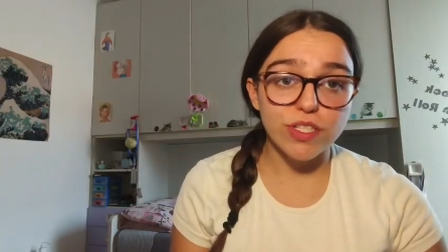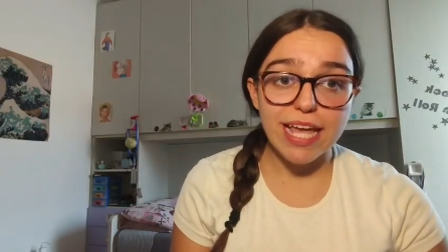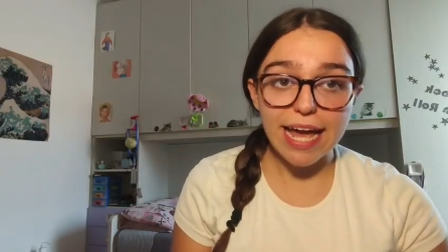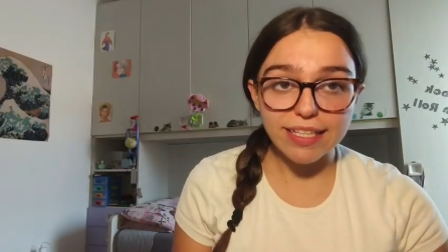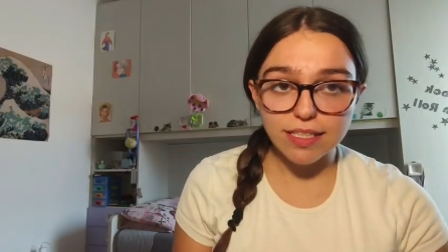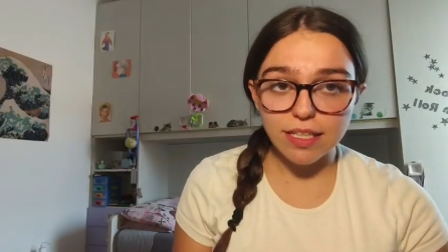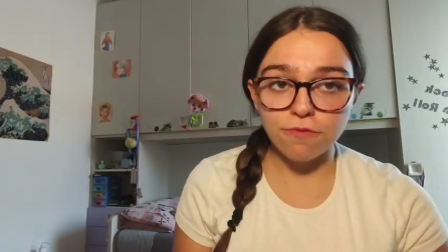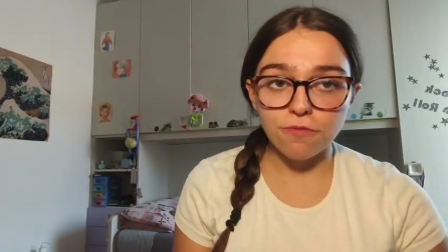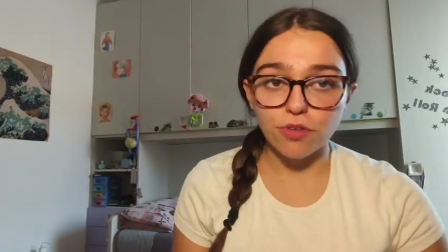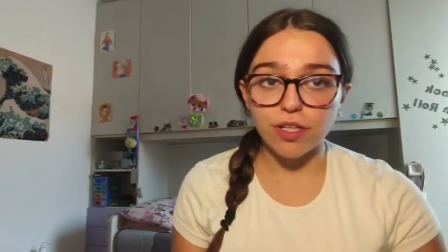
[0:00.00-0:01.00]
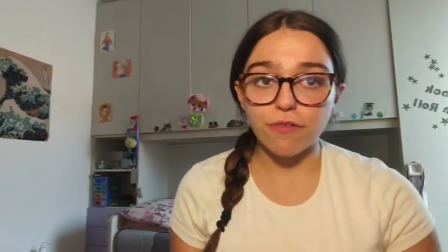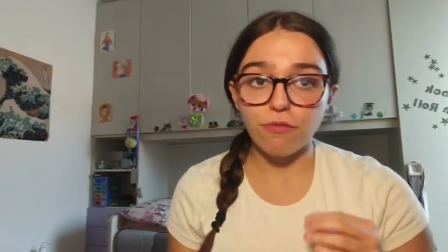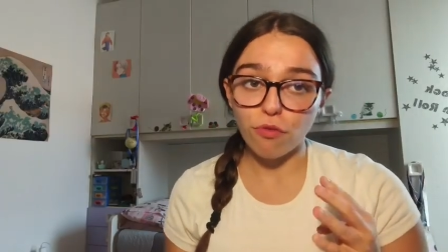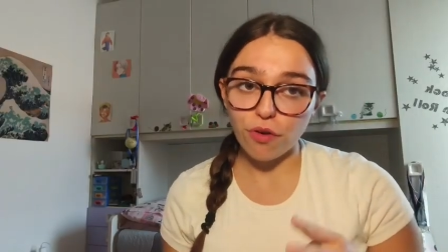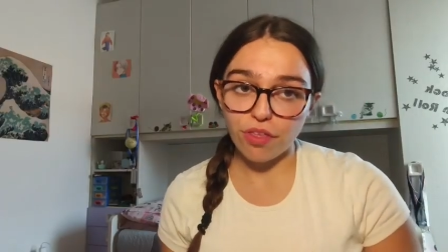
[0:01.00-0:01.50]
asking for the
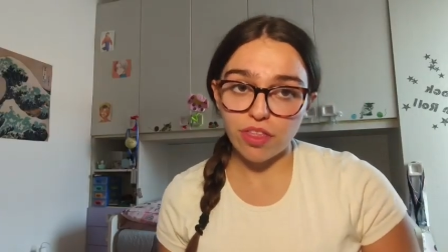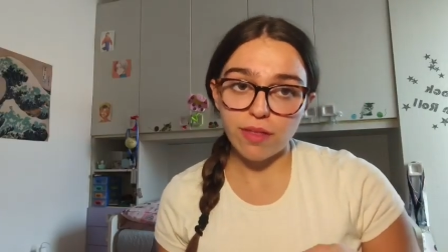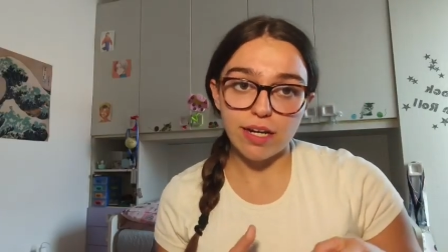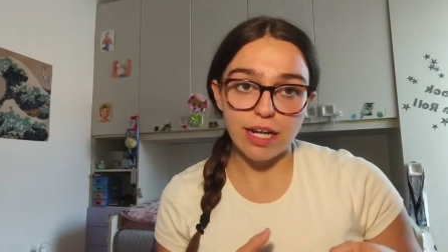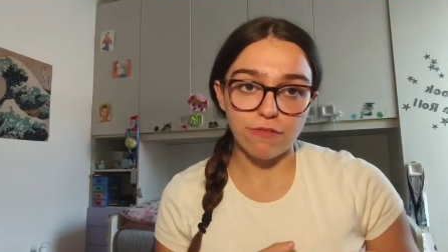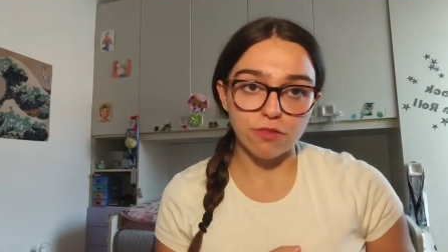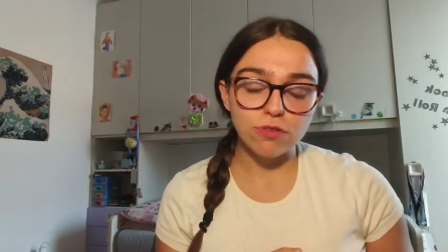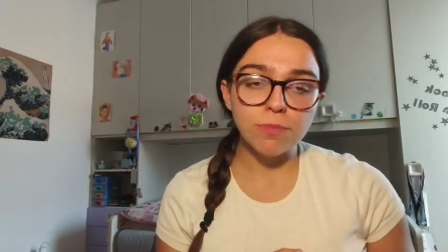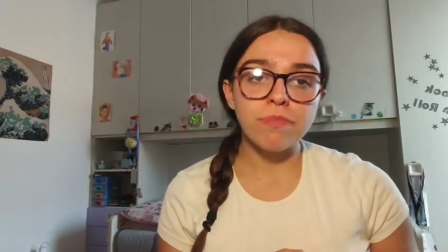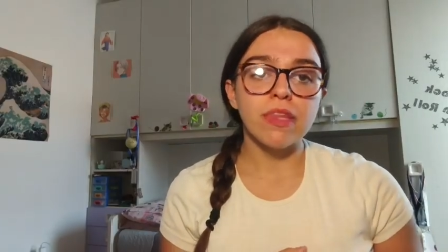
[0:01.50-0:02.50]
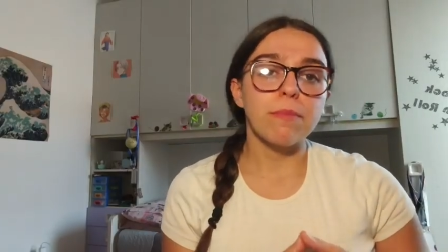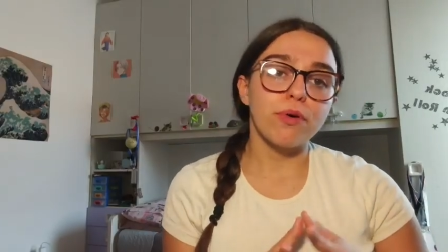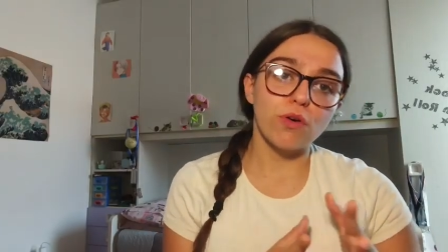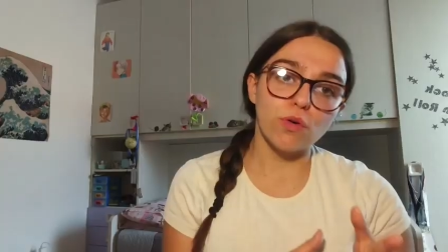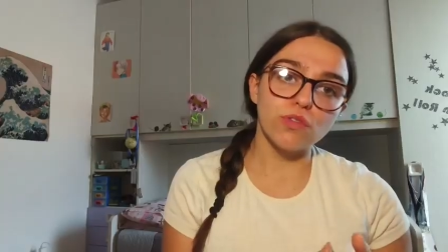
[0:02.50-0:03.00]
4th level,
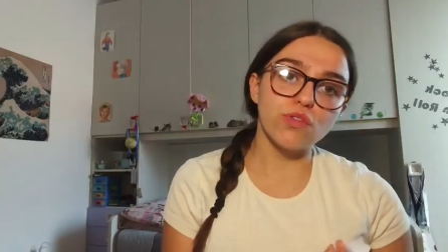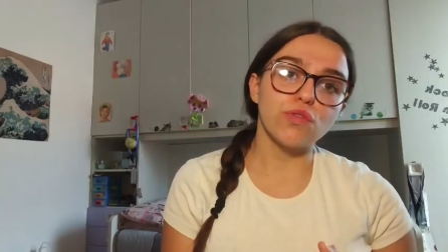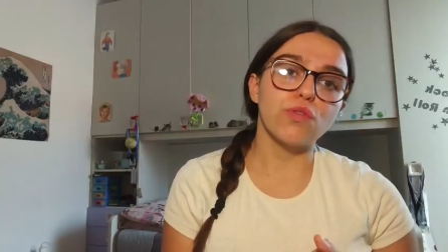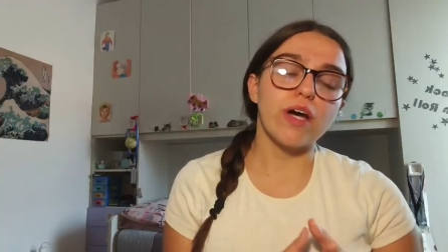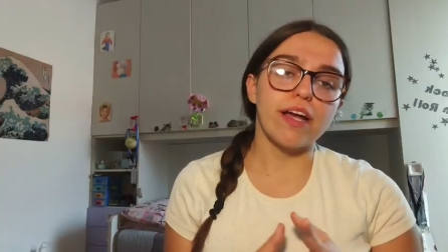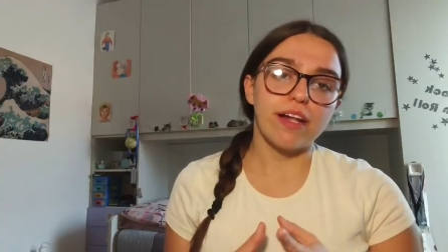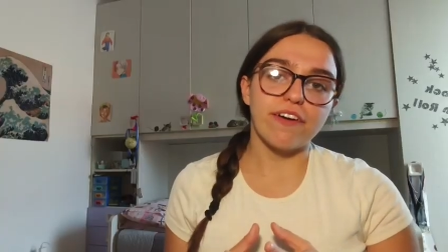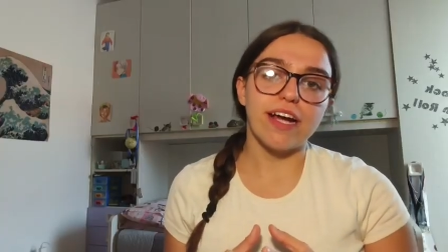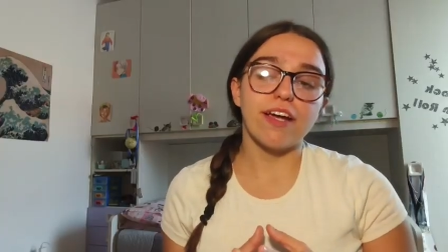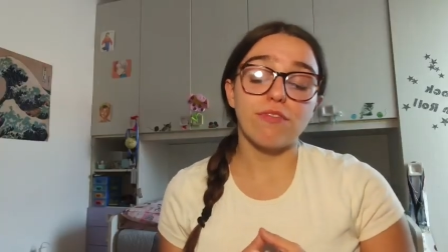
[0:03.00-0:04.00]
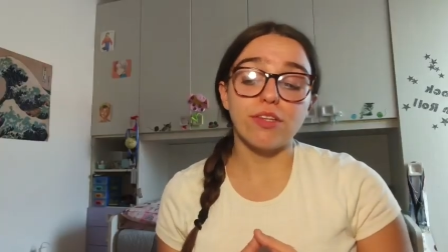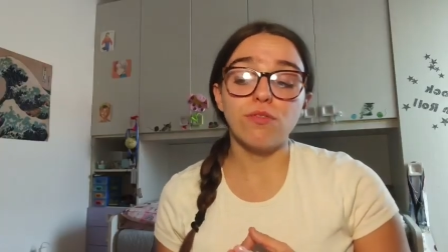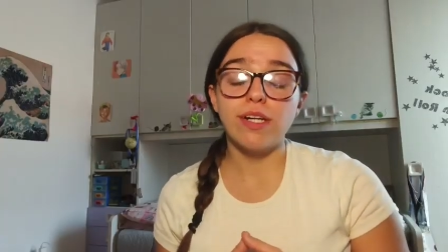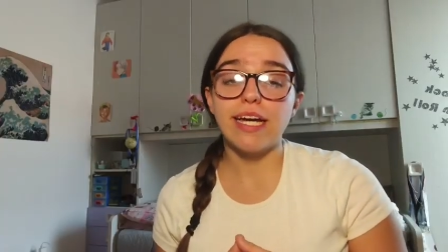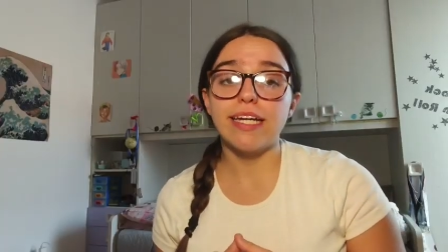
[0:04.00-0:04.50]
but also I read
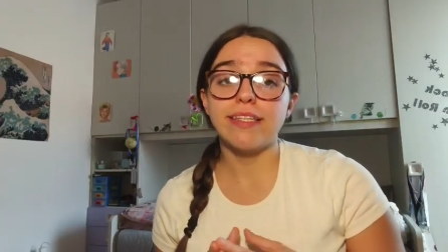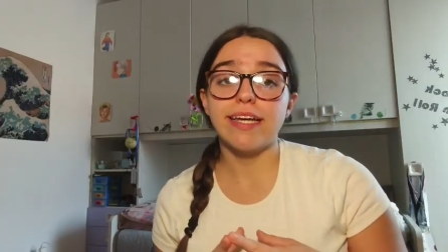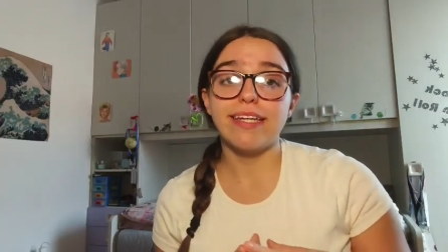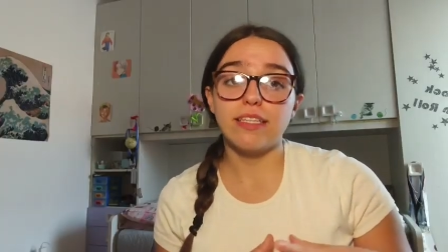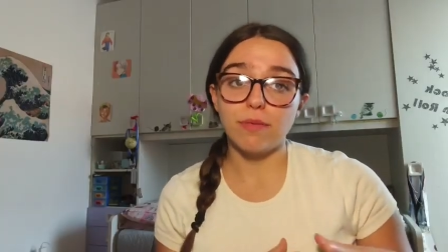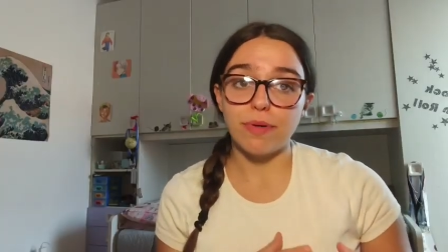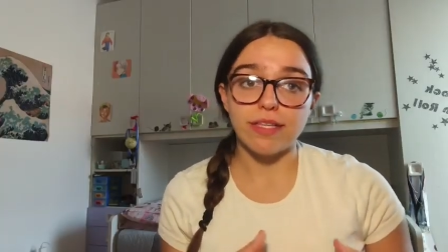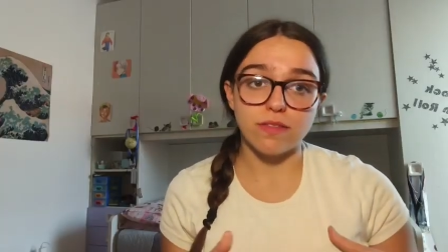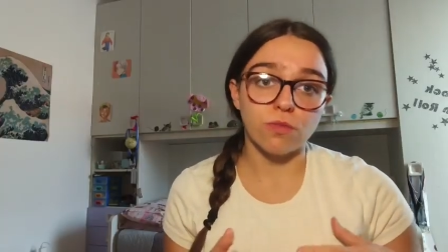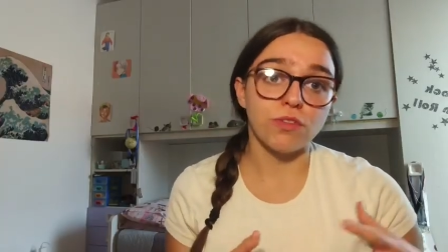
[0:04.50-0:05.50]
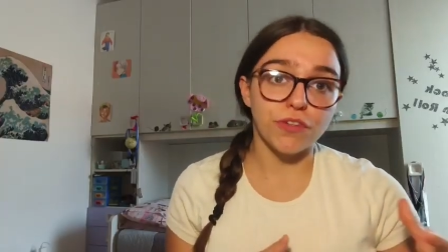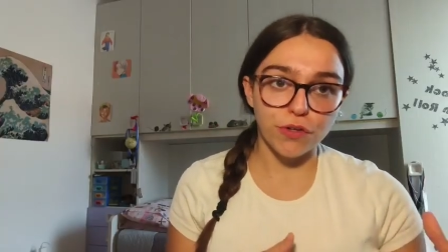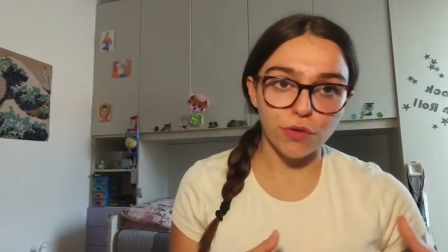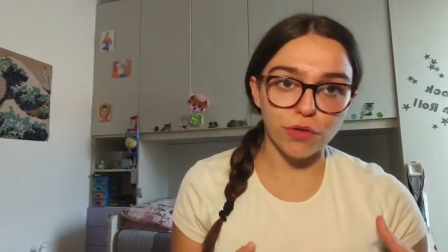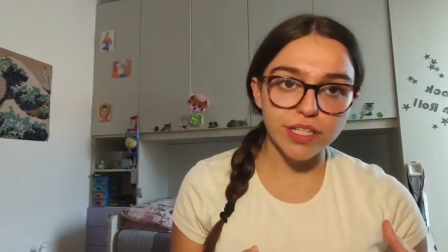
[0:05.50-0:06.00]
online that it depends on your
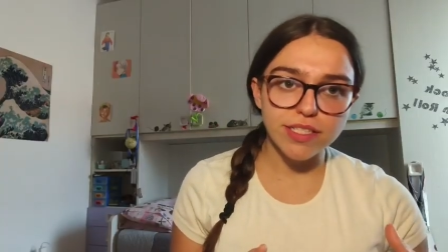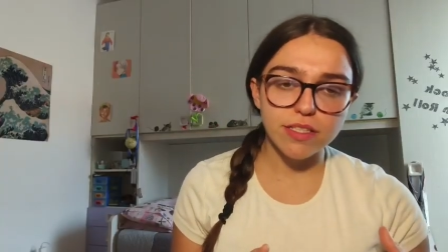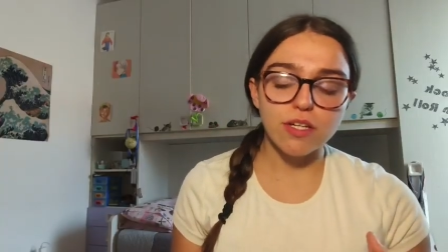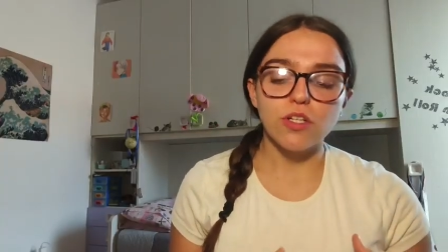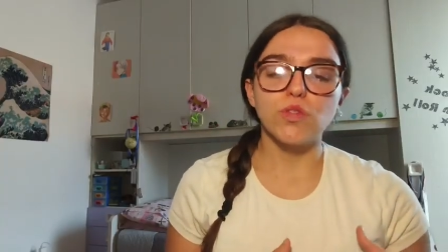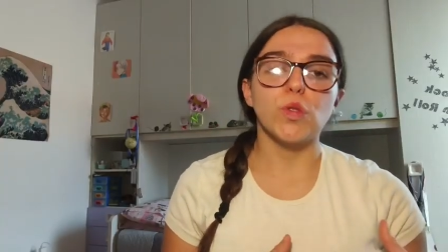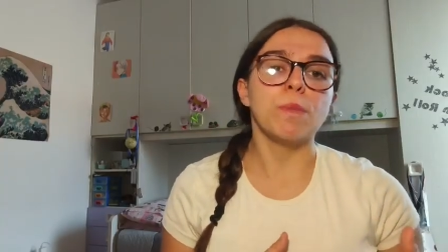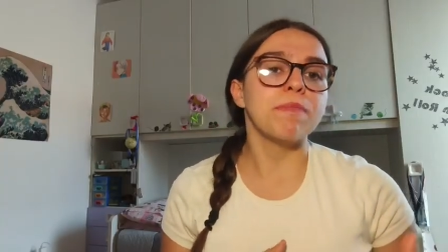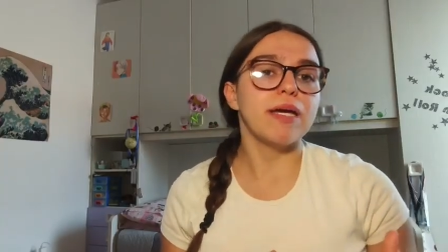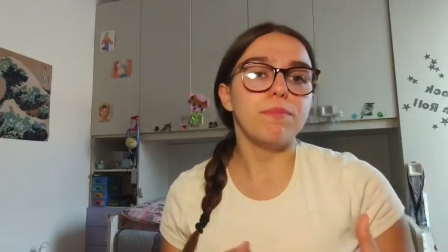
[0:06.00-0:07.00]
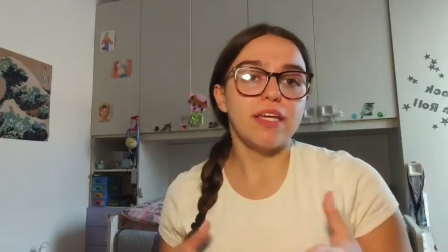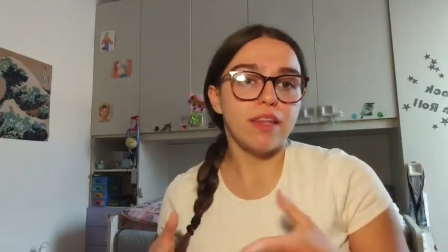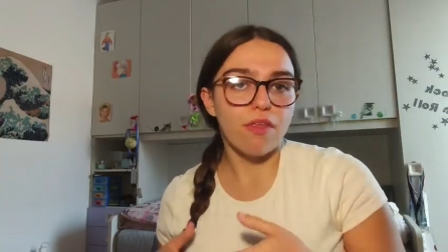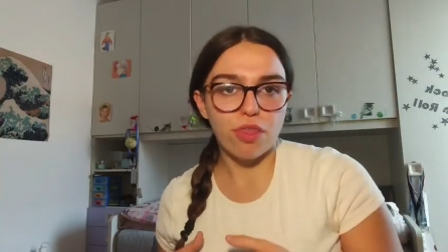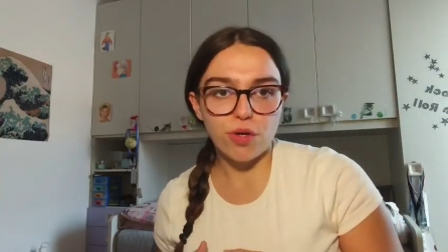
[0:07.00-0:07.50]
course, so it might be
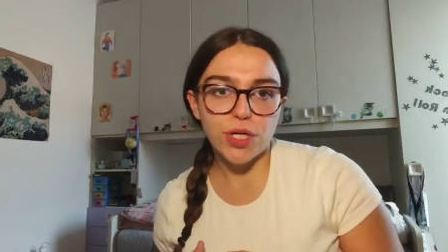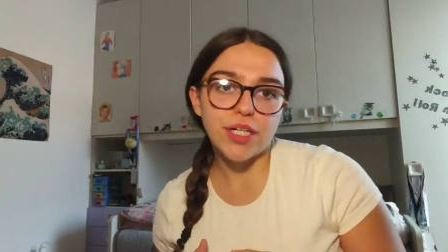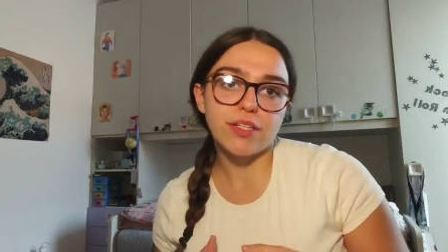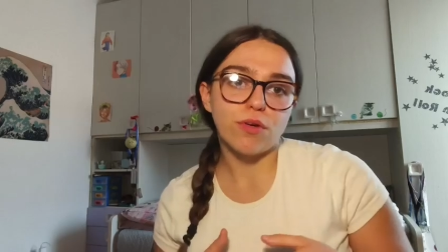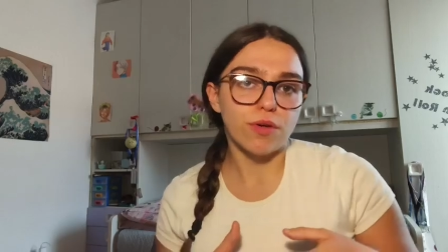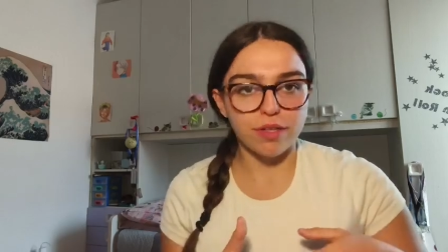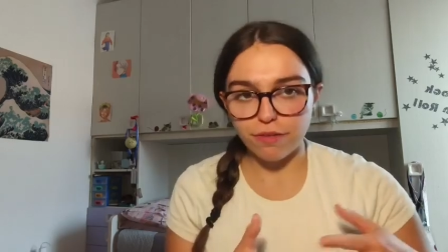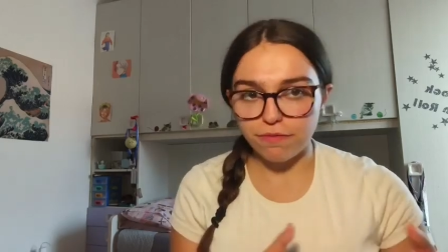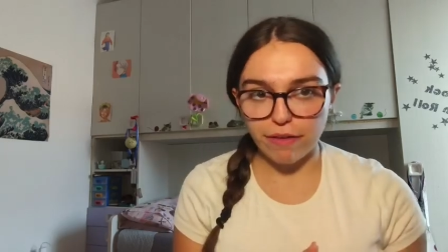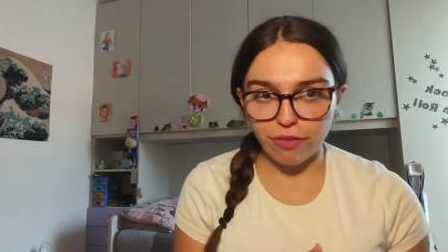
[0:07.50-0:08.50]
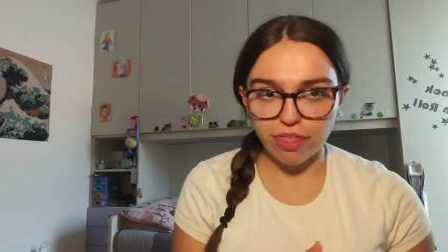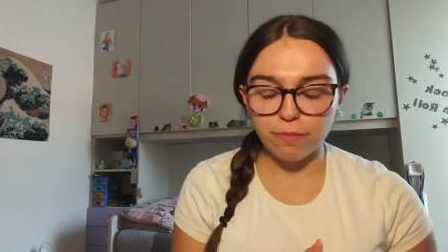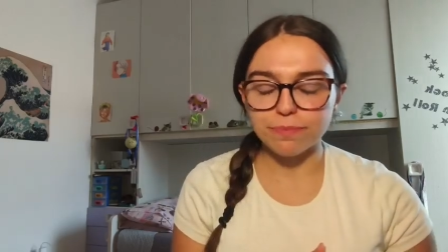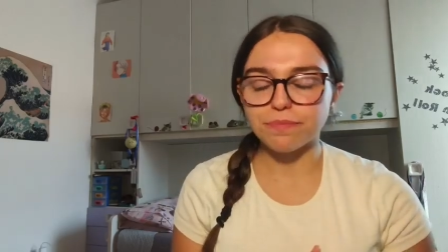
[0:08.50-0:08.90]
the 3rd or the 5th.